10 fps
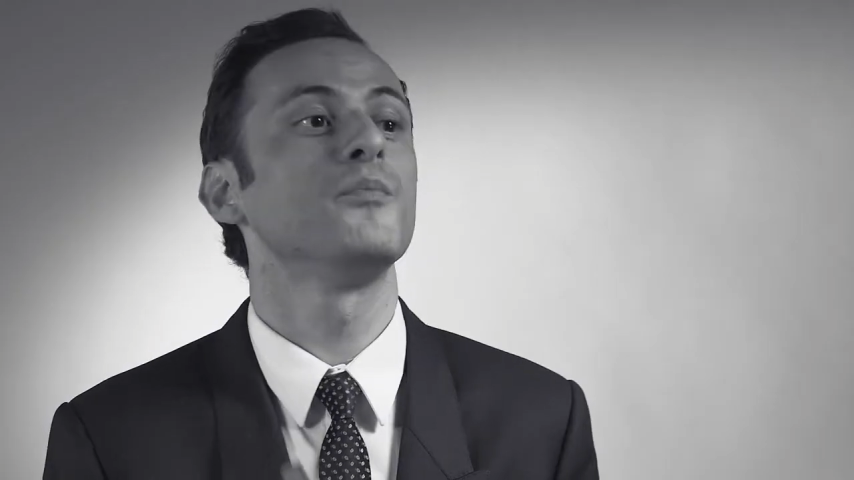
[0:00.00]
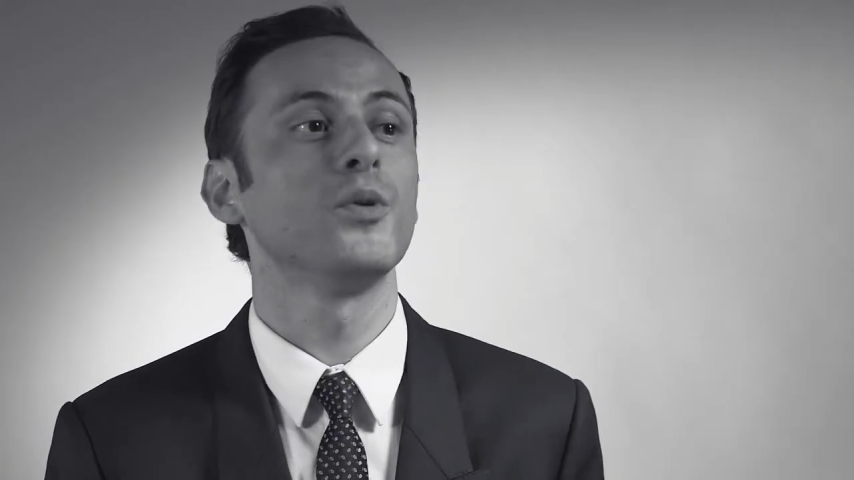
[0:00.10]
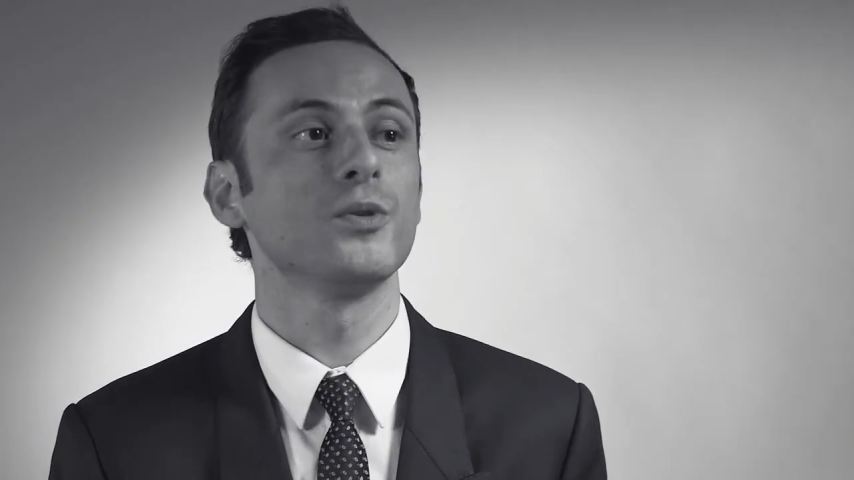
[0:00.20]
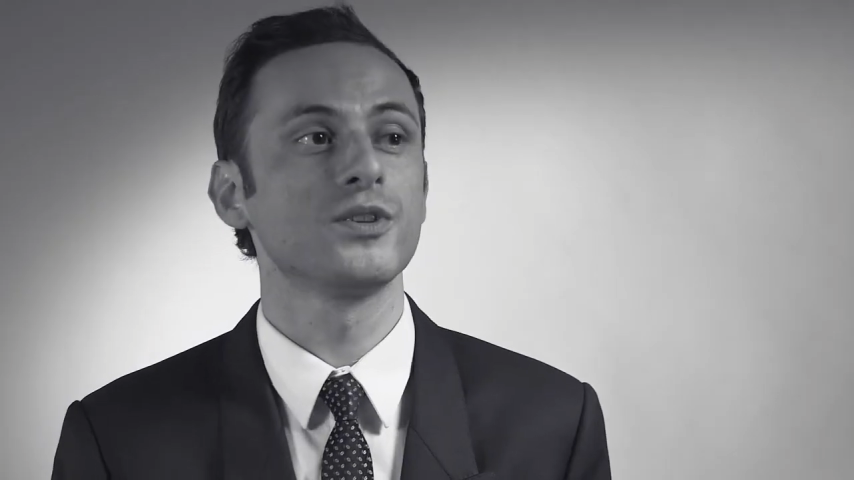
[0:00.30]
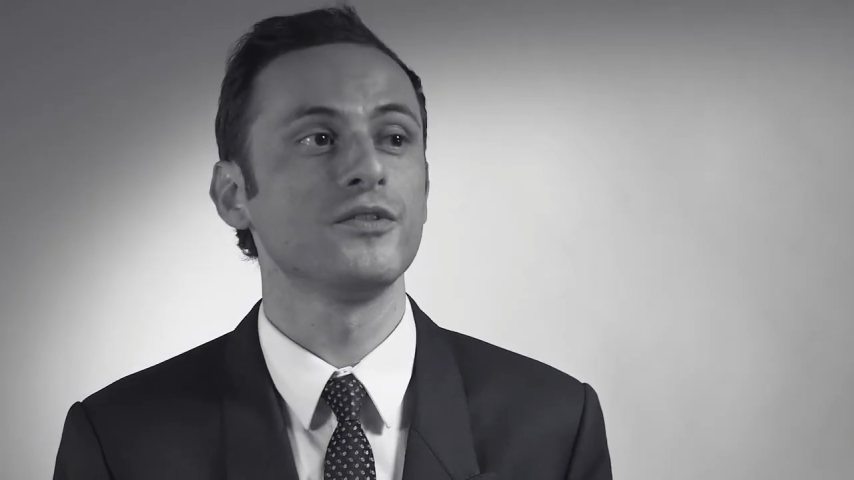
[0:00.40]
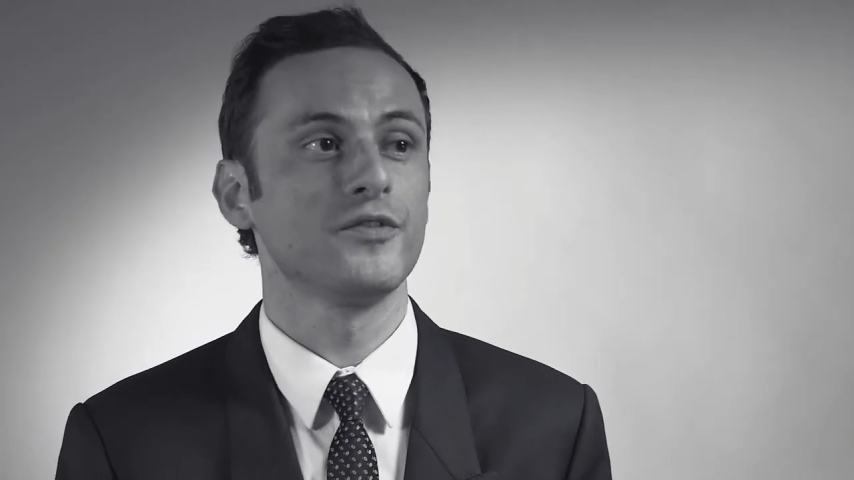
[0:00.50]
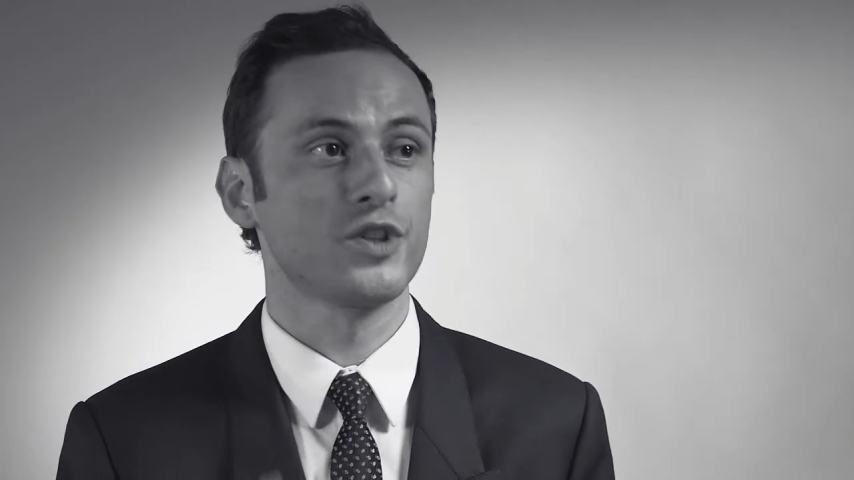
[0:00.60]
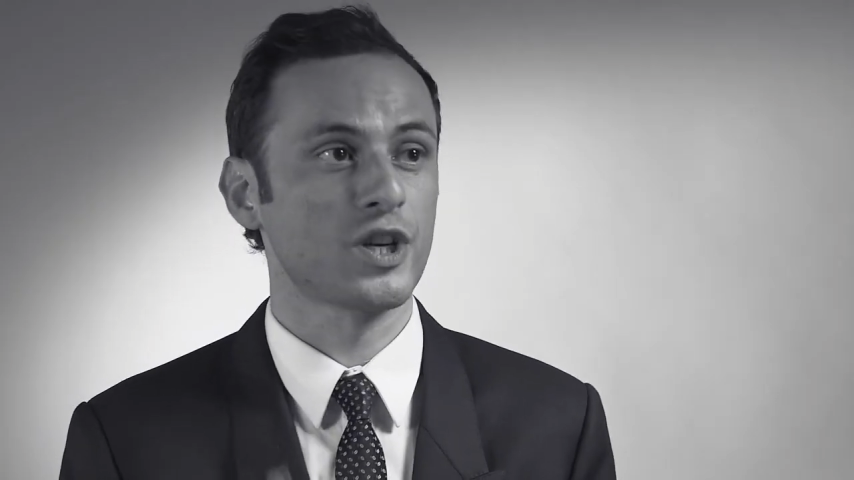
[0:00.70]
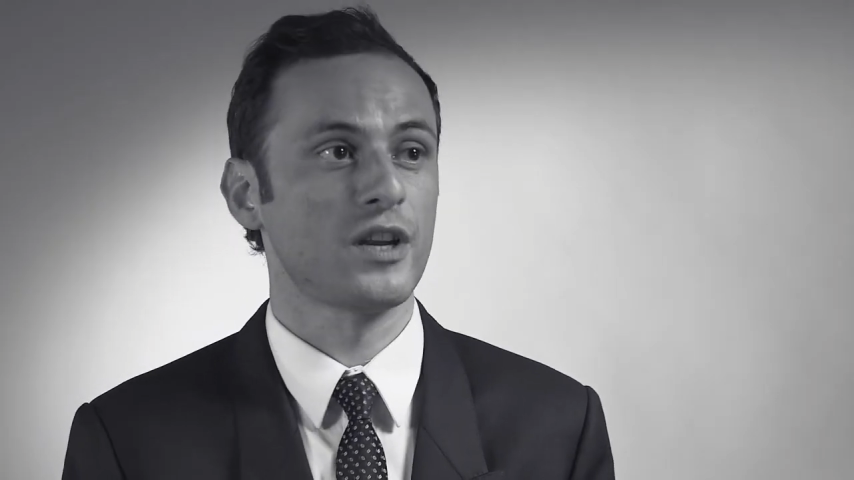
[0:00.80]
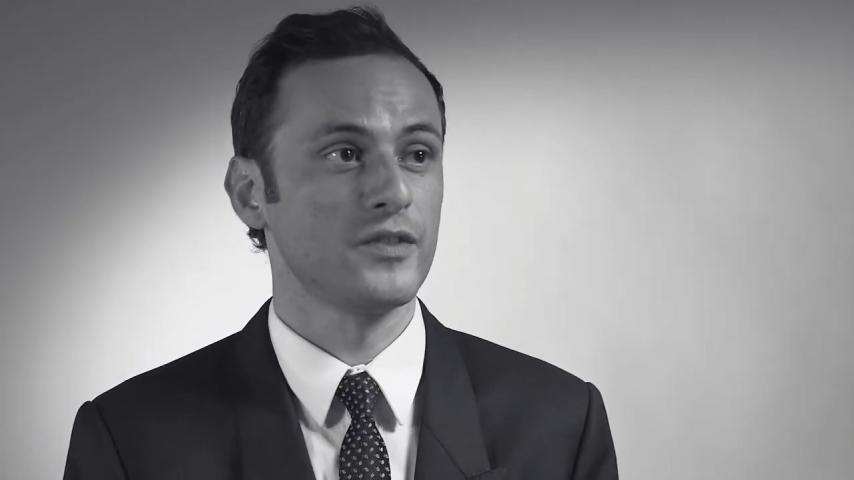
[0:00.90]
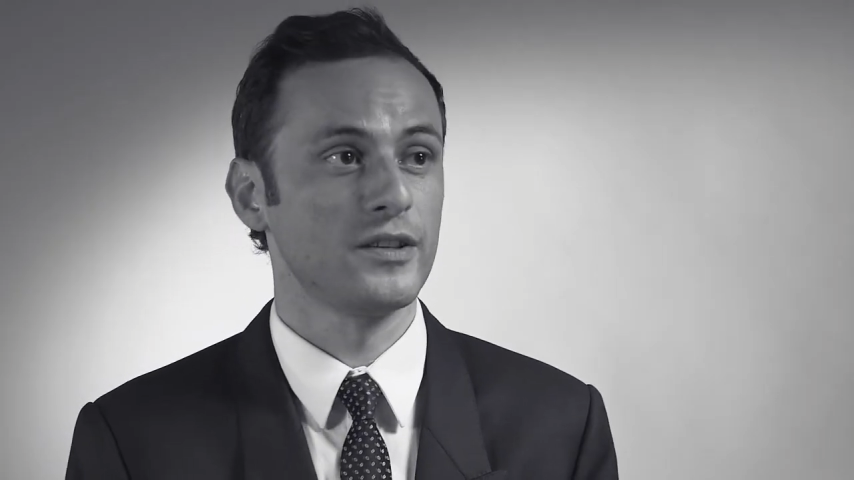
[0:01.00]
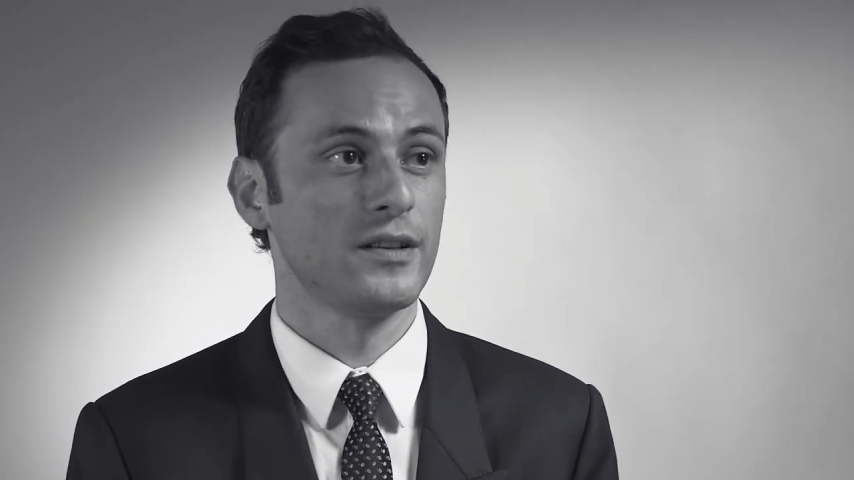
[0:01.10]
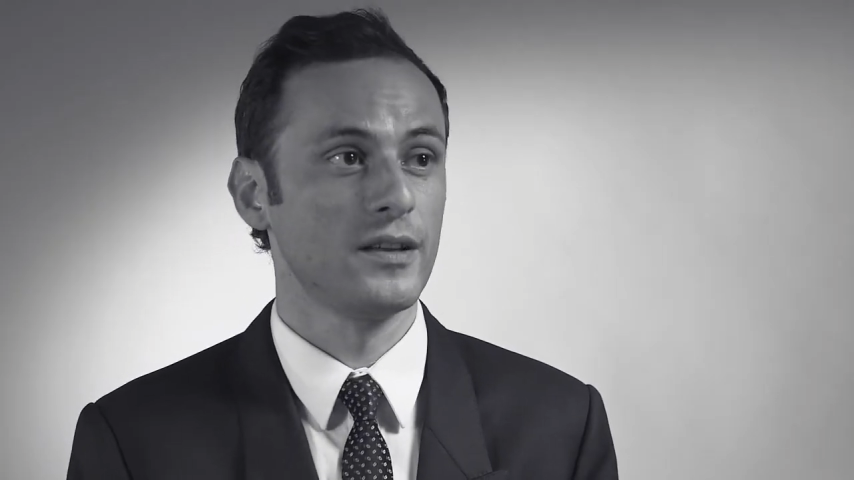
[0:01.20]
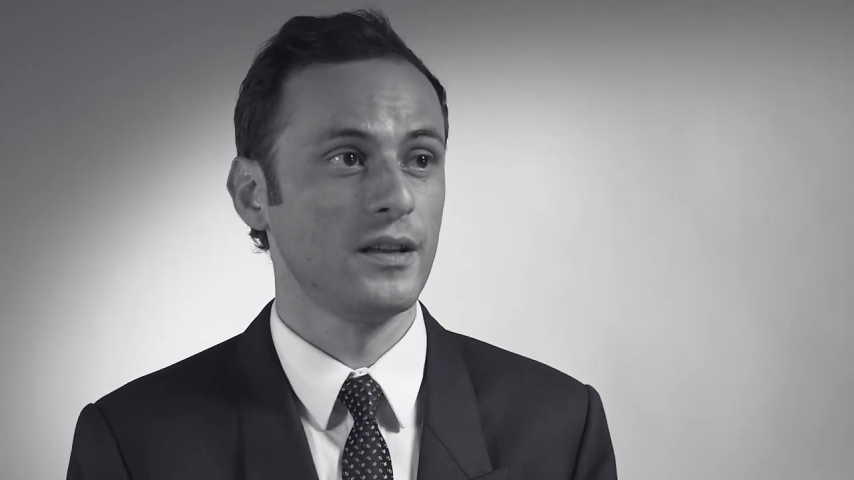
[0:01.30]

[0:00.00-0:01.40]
important for shaving.